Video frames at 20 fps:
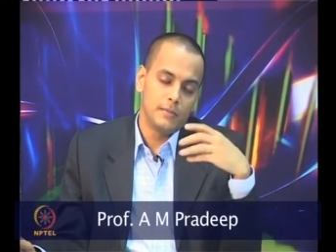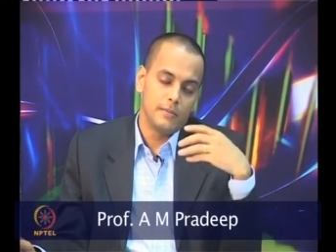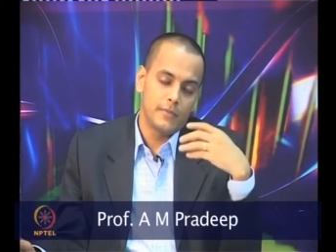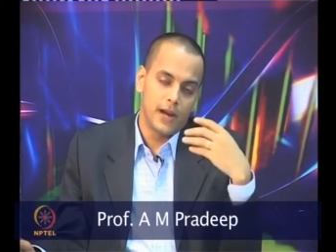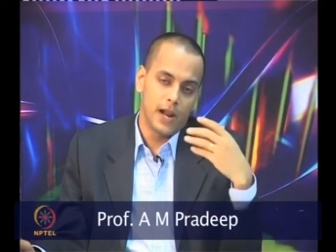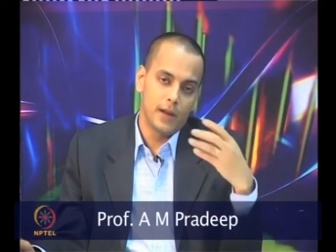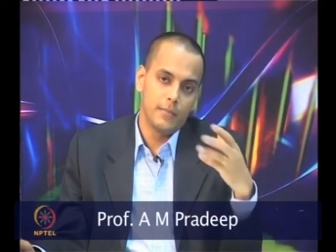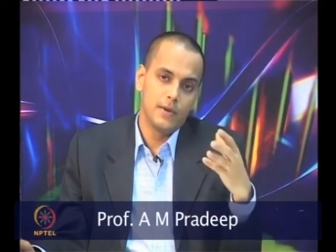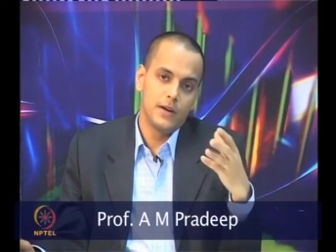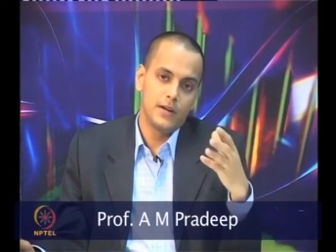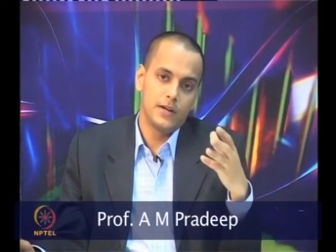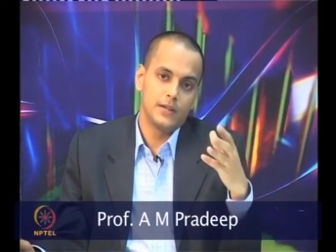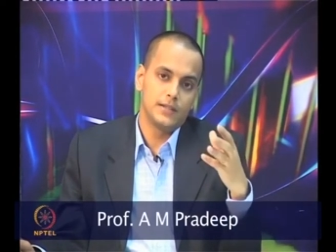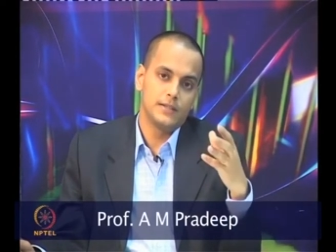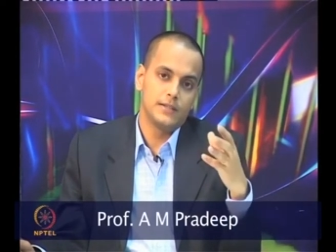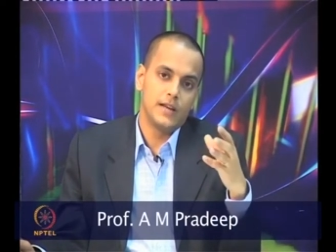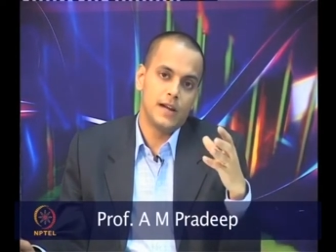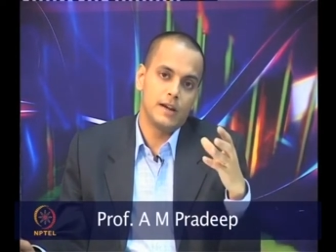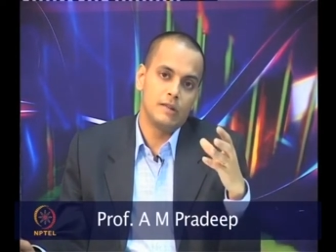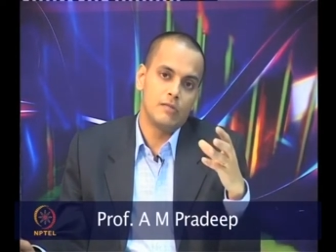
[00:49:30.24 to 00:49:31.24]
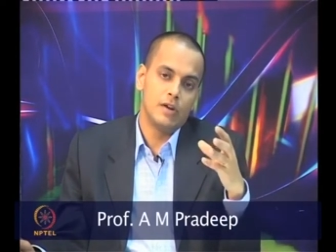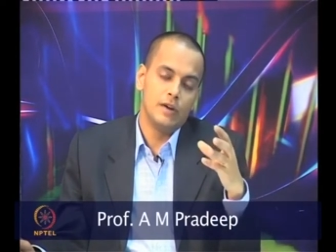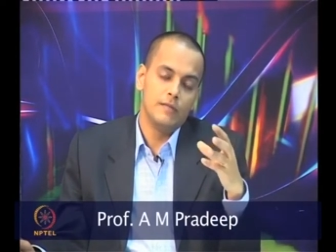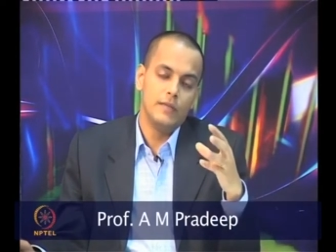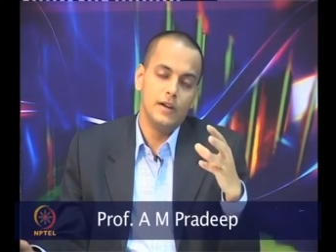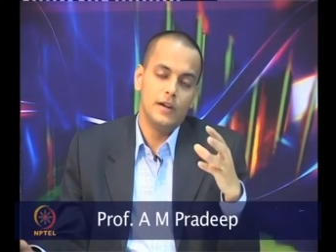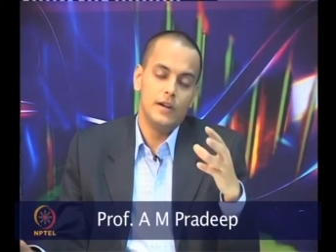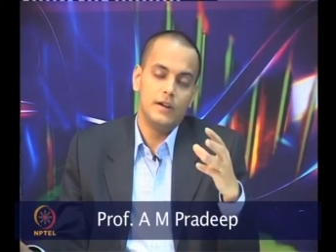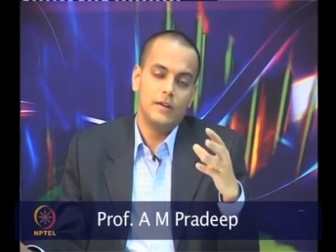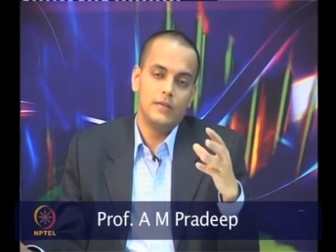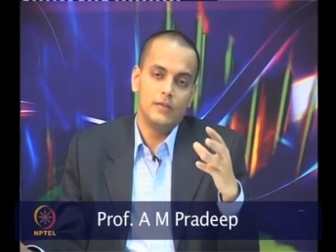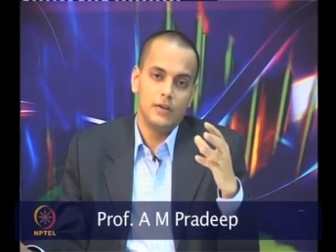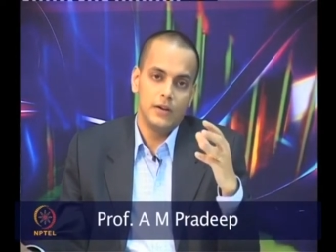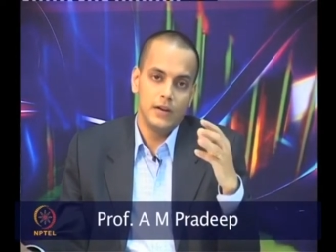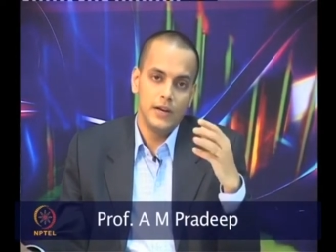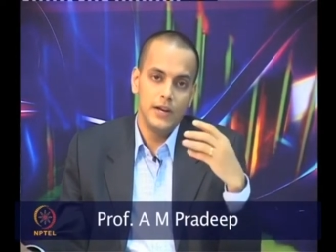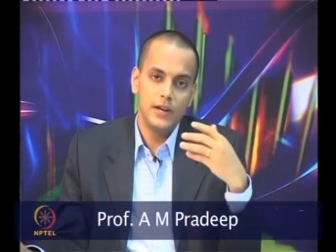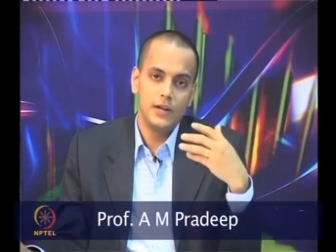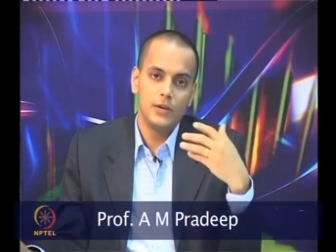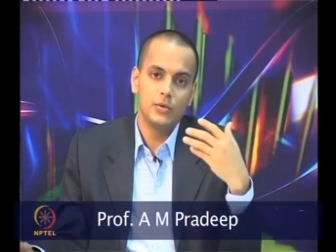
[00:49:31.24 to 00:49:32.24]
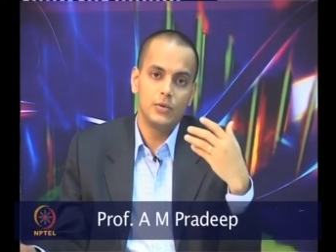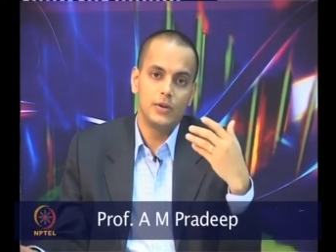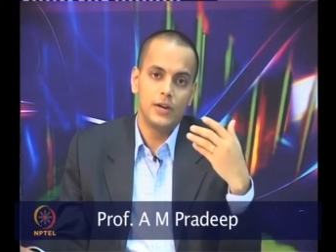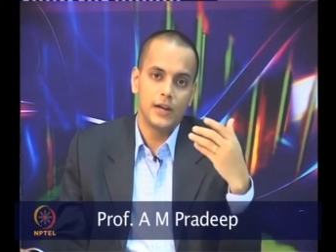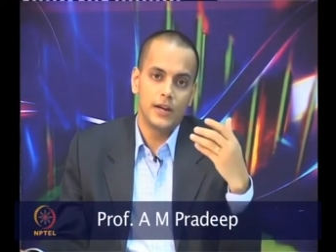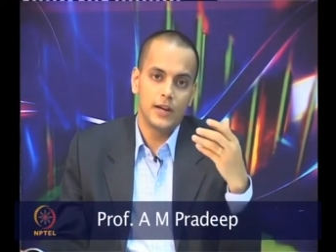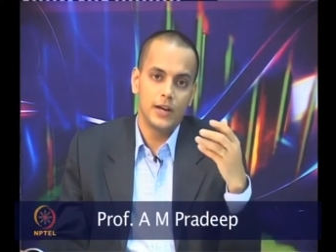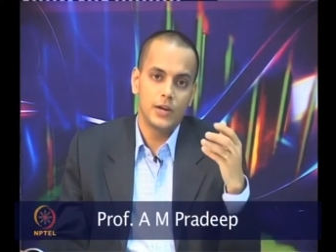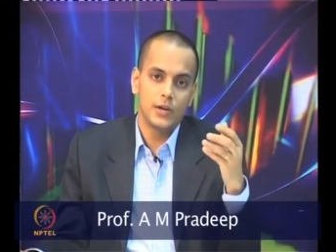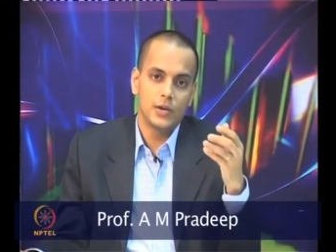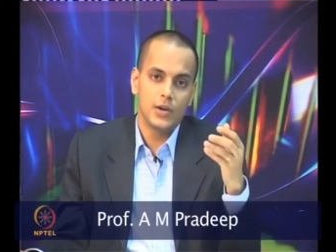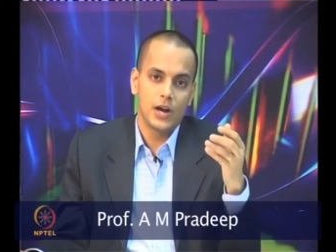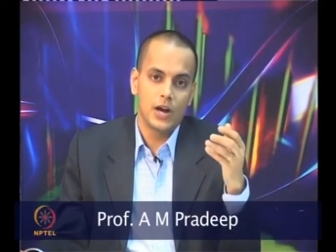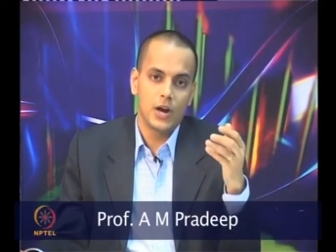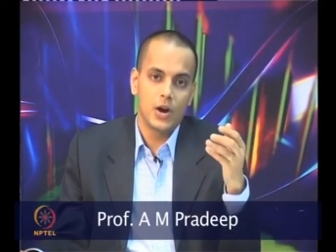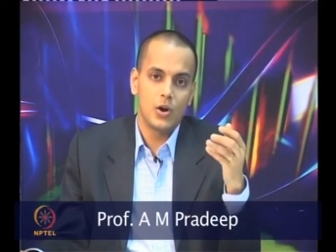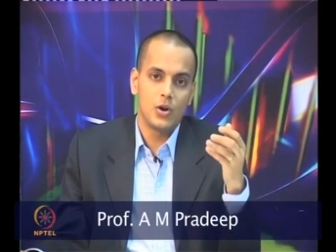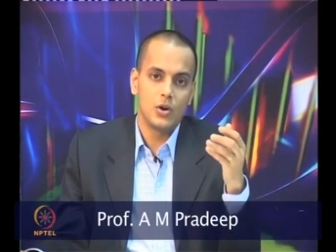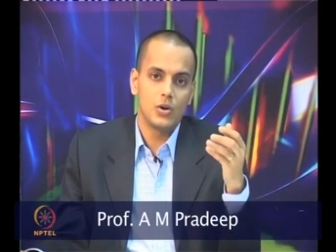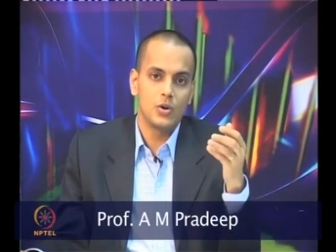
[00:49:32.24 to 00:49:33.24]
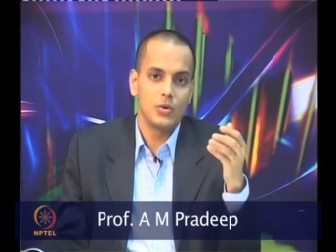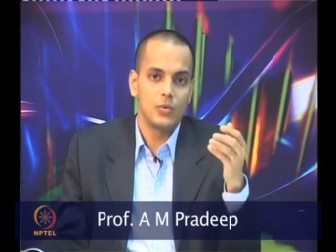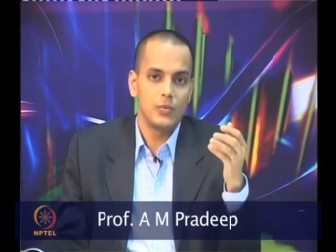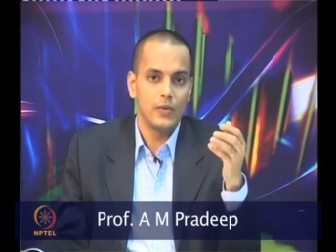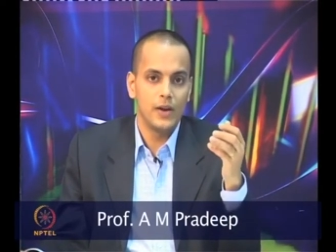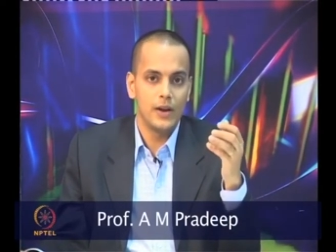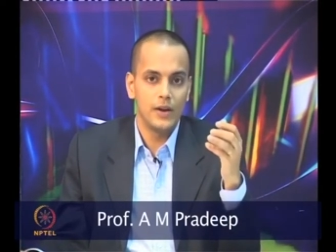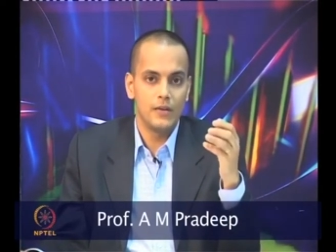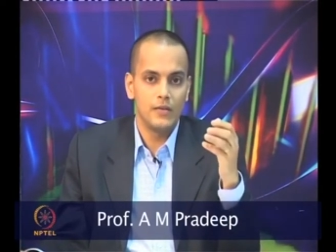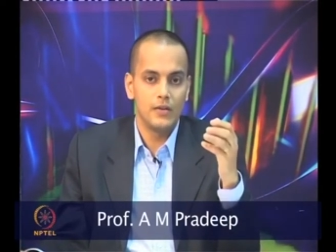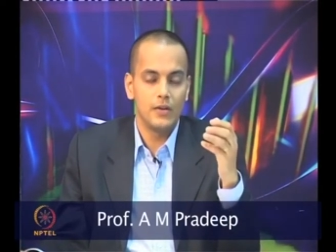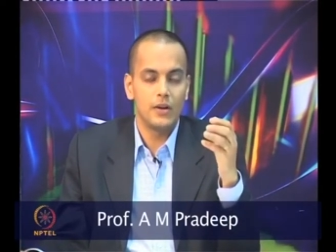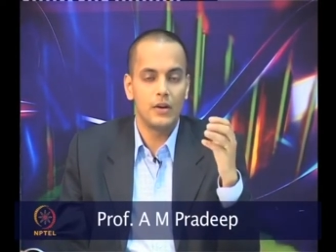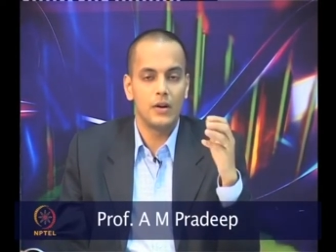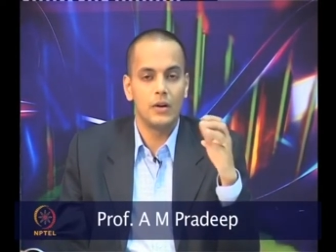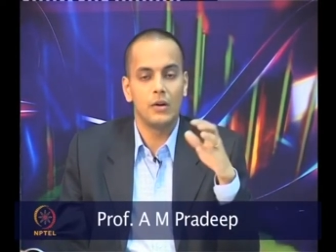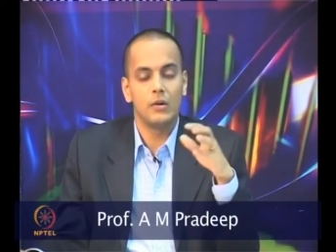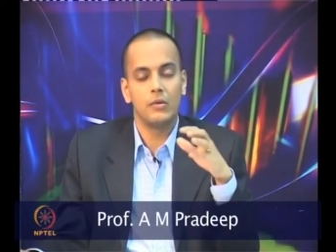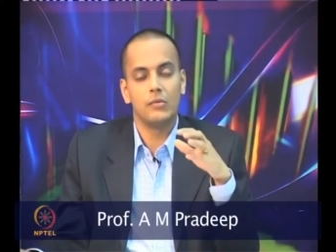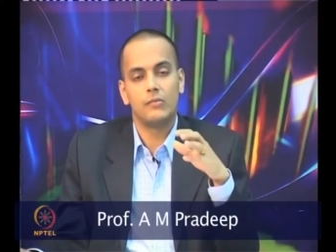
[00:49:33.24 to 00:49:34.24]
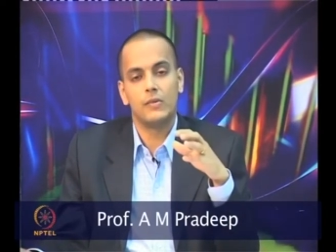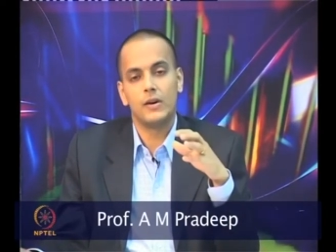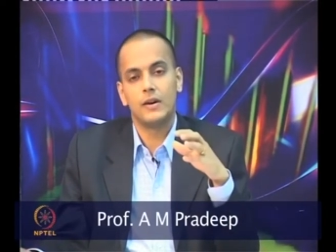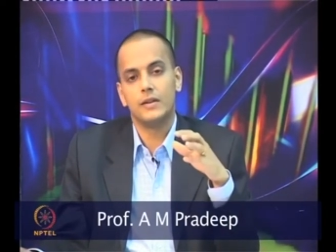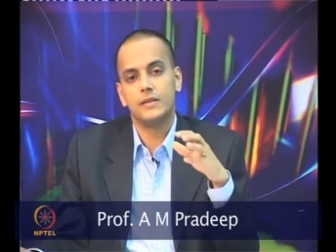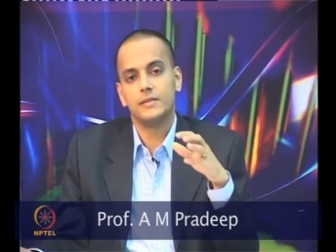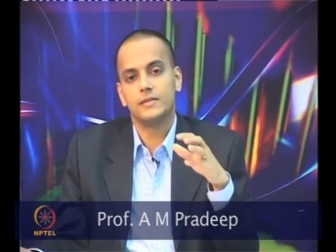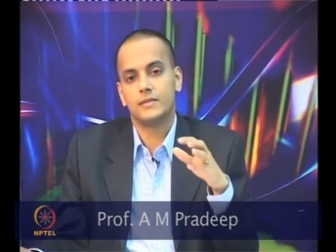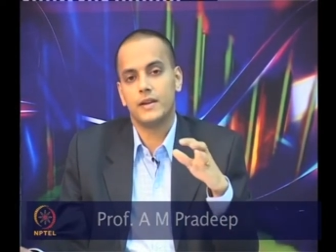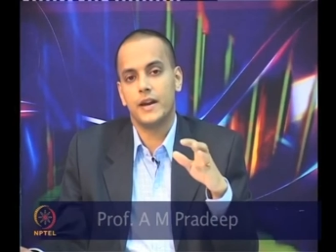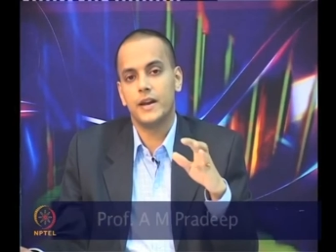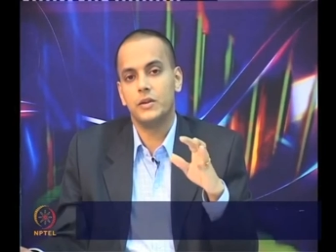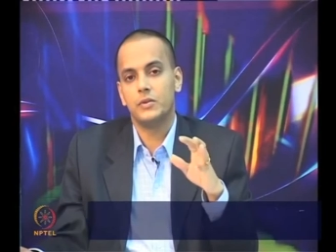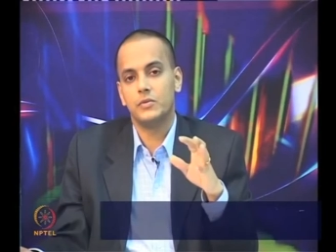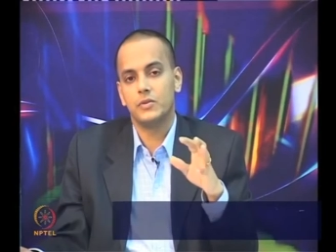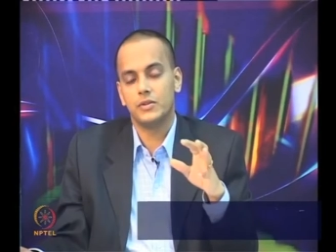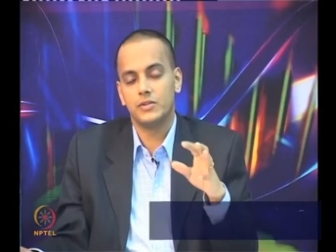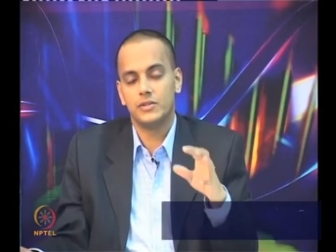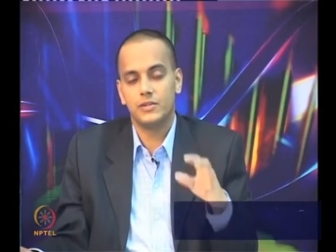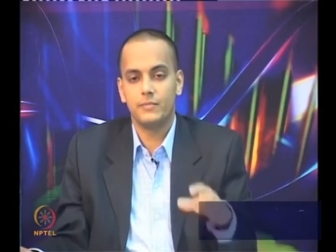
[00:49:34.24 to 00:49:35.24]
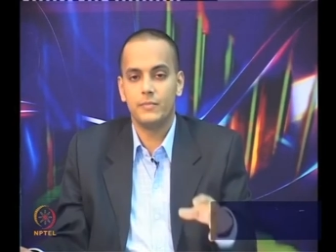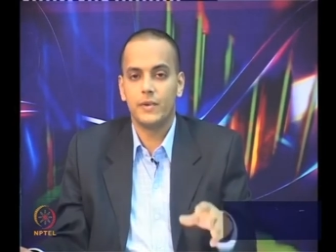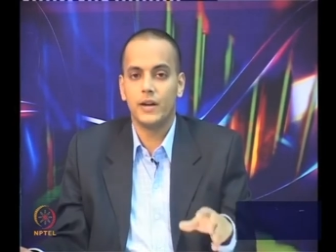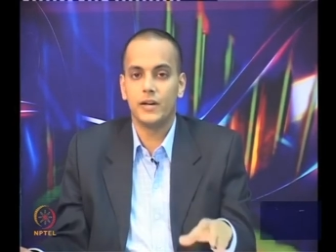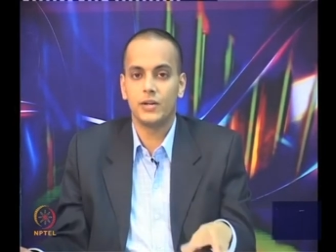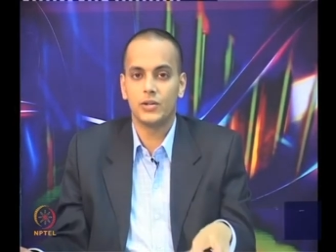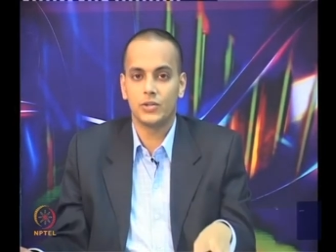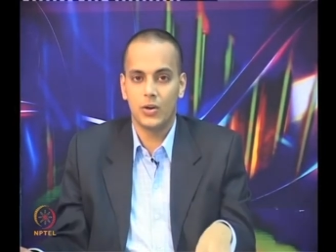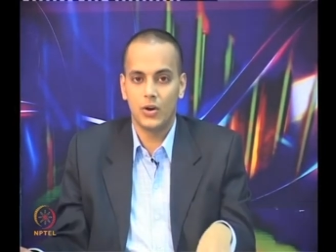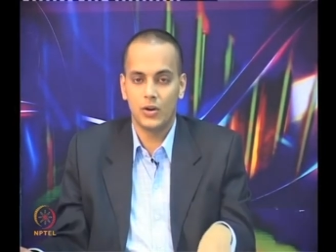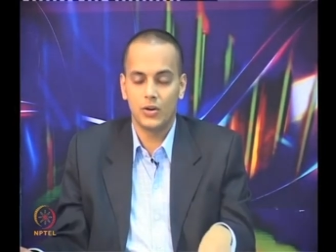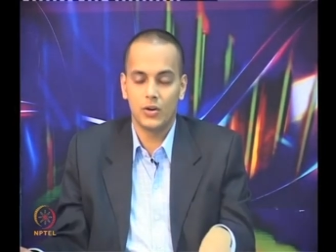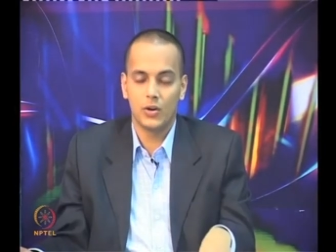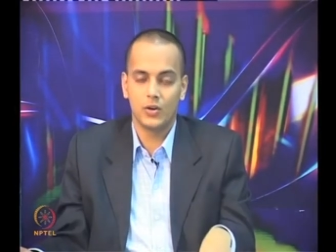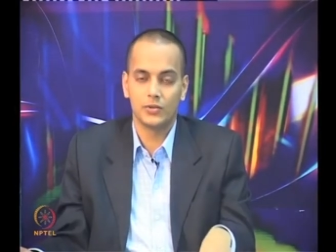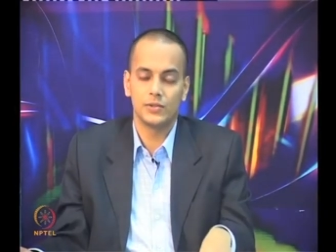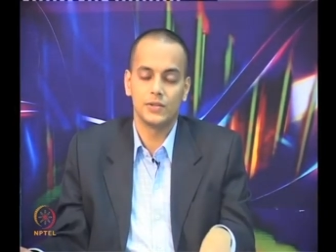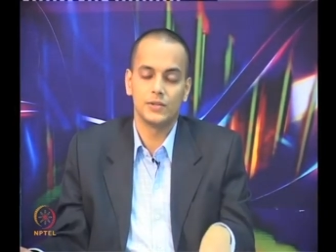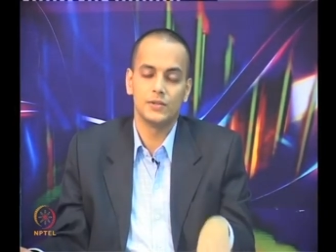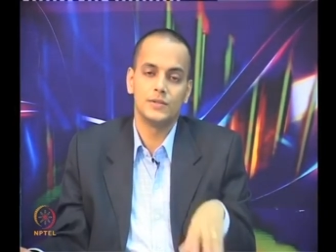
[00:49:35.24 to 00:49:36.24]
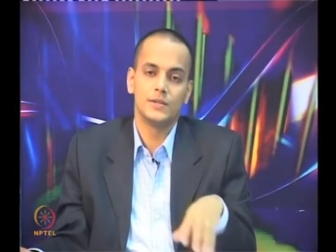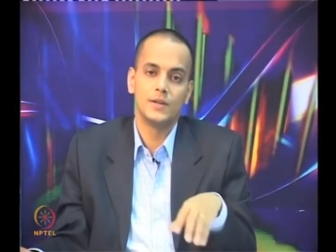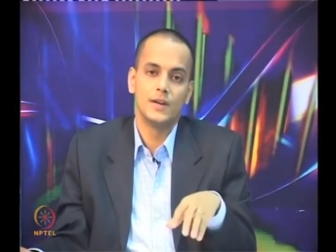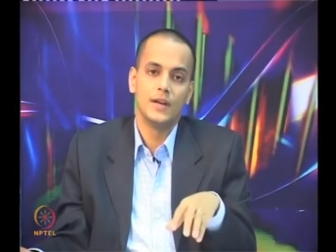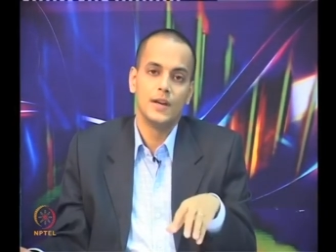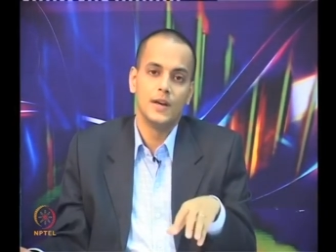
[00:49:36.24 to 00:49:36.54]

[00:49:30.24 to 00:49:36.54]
parameters that one we need to take into account when uh, one is trying to estimate shock losses